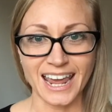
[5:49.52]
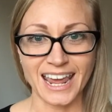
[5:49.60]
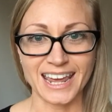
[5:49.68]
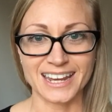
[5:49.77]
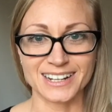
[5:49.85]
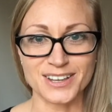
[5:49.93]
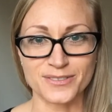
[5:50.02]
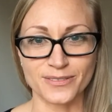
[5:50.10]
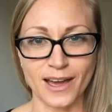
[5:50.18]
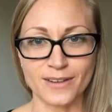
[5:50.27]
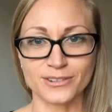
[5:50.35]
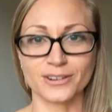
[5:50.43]
And if
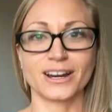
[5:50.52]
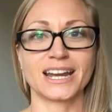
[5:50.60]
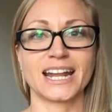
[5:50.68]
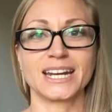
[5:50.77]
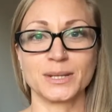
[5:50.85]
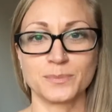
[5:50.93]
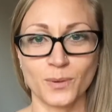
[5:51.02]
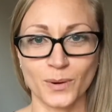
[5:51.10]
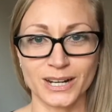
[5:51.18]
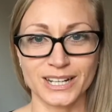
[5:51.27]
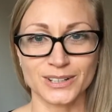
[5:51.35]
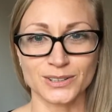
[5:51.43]
ever at any
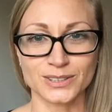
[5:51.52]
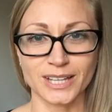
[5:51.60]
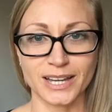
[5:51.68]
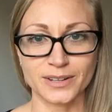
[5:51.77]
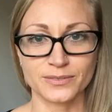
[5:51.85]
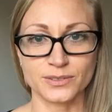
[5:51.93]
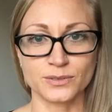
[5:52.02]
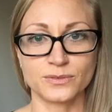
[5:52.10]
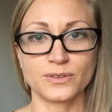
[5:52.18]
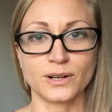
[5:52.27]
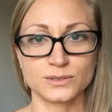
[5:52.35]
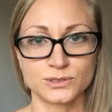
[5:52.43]
point in your life you
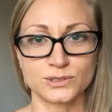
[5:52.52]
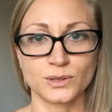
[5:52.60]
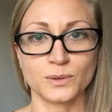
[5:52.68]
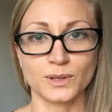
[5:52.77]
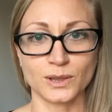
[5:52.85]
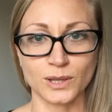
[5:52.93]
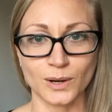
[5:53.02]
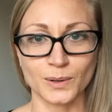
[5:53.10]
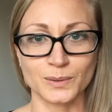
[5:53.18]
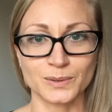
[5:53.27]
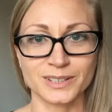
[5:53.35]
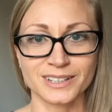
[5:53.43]
felt so
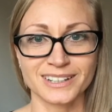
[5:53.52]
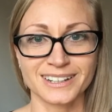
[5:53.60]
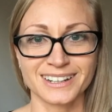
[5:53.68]
alone,